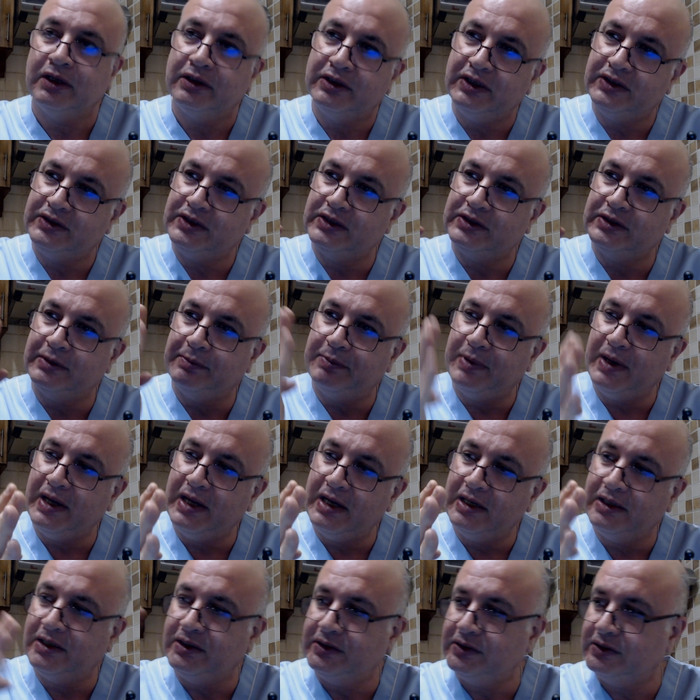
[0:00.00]
This is a
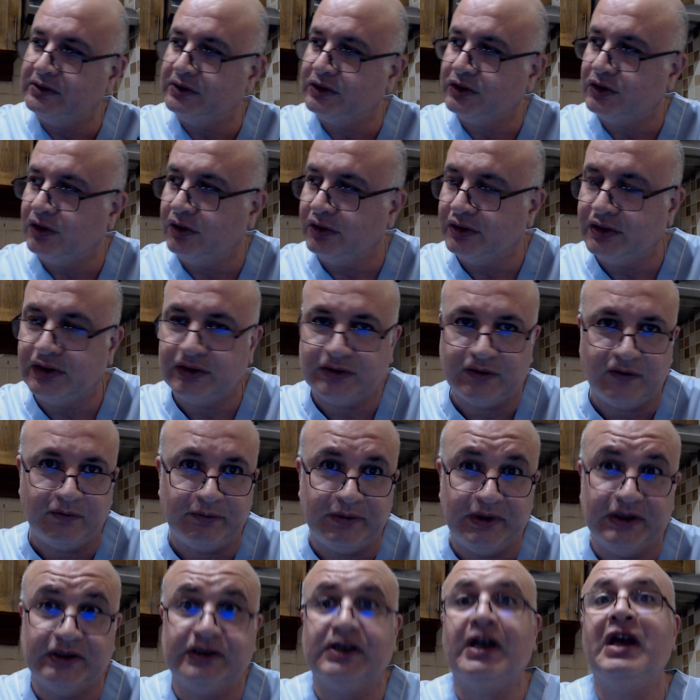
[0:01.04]
pain. This is a shortness of
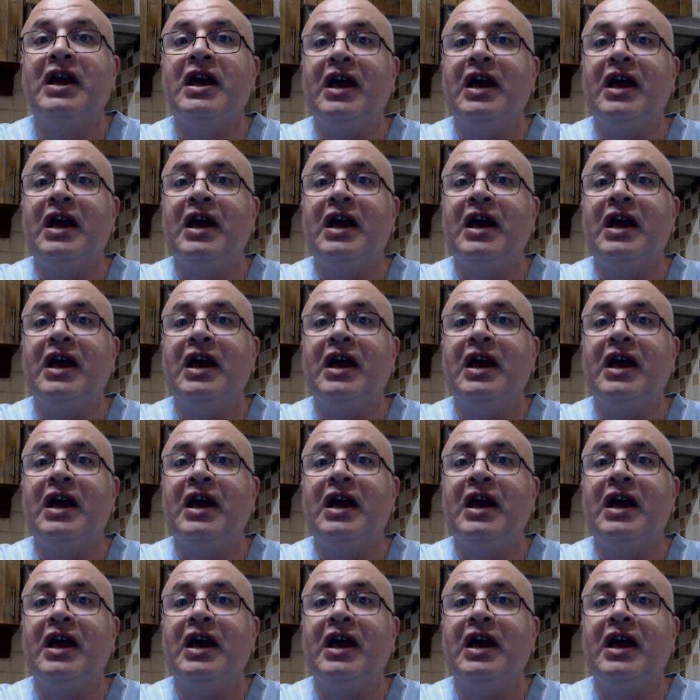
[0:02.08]
breath.